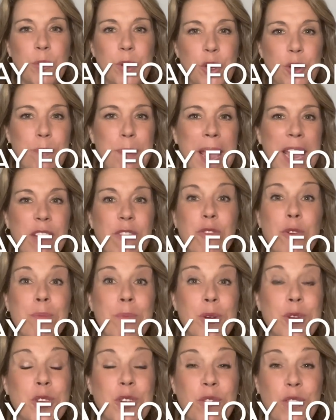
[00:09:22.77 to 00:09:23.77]
we do pay for
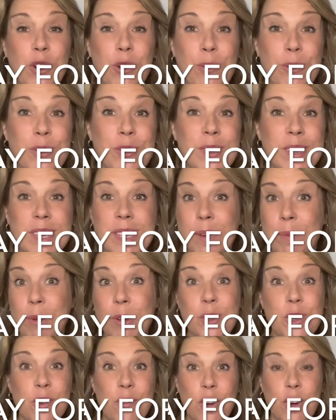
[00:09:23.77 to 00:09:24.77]
most of our cruises and
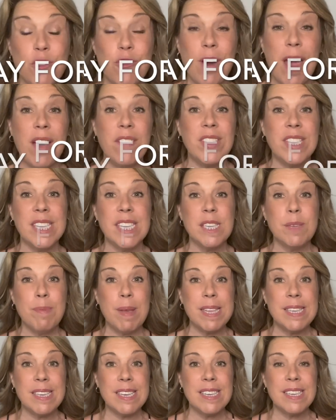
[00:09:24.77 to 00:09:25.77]
most of our travel
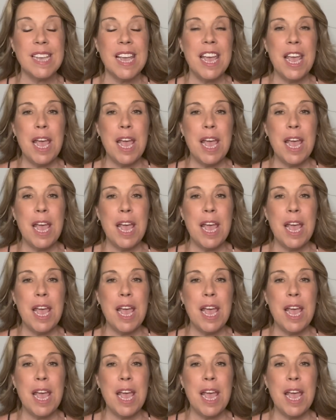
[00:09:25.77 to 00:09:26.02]
expenses.